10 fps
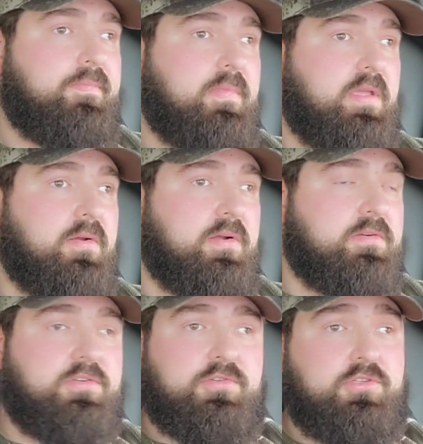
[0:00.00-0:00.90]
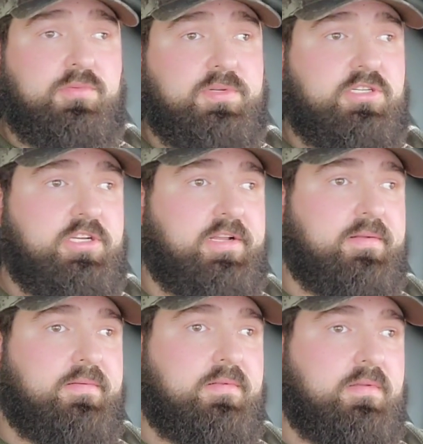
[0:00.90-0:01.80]
you know, going to do stupid shit.
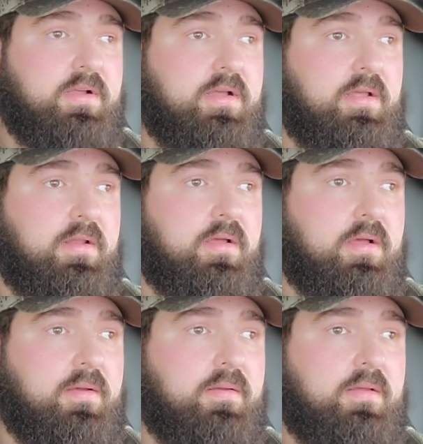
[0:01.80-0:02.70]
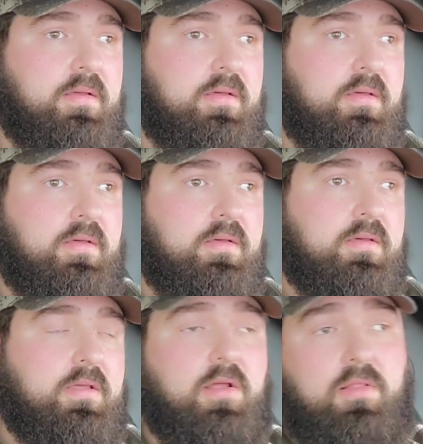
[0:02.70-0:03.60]
And,
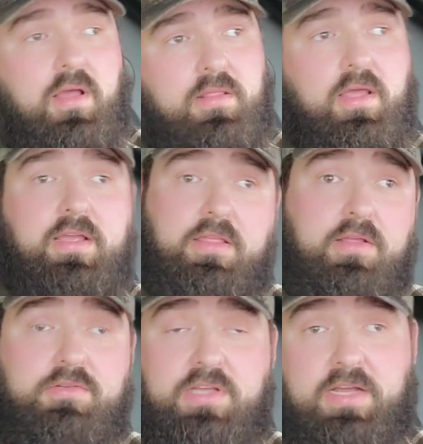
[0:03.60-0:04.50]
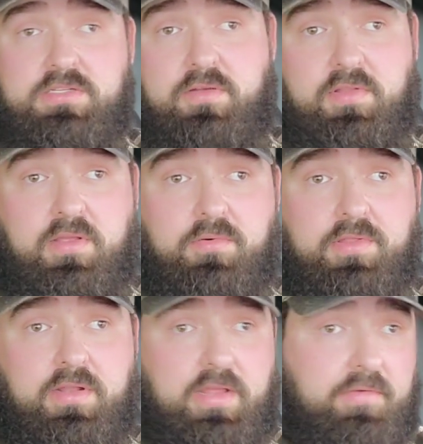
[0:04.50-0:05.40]
you know, luckily those guys don't have to deal
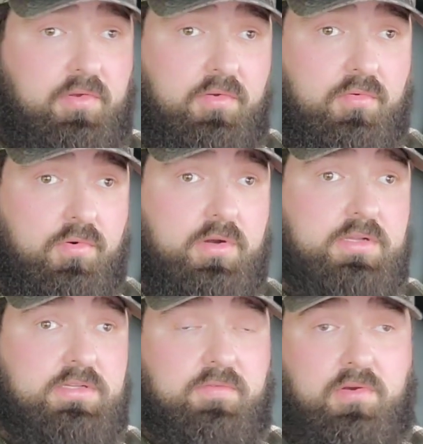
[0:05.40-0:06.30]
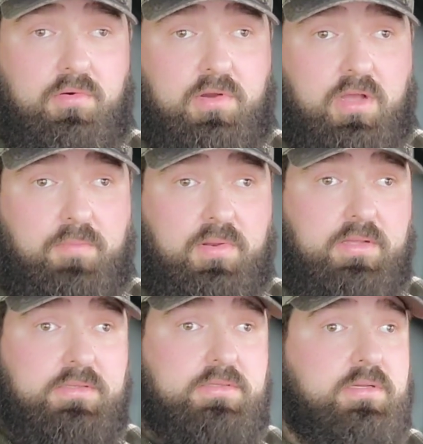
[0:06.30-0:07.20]
with it. They have their authorities. They have their own
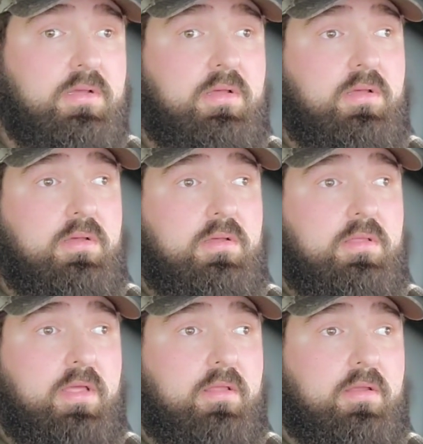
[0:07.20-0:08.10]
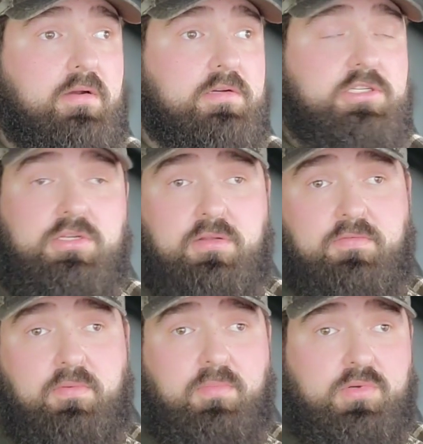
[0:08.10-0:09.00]
companies. They're shielded
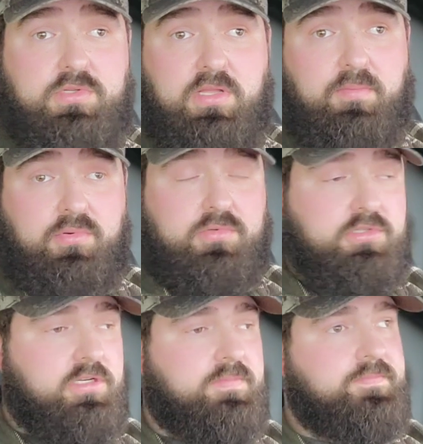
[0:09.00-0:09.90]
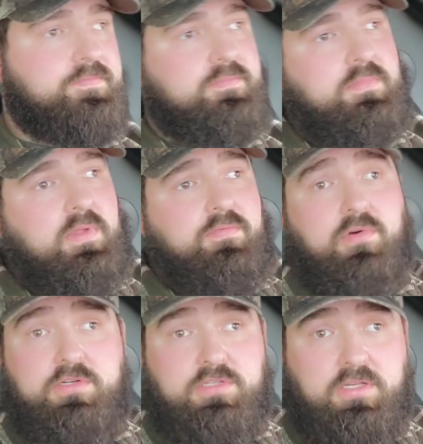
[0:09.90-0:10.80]
from most of that bullshit.
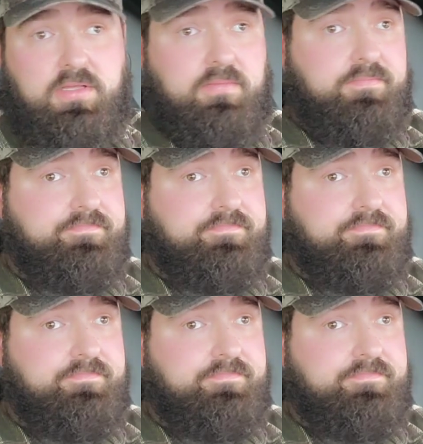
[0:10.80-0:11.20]
Unfortunately,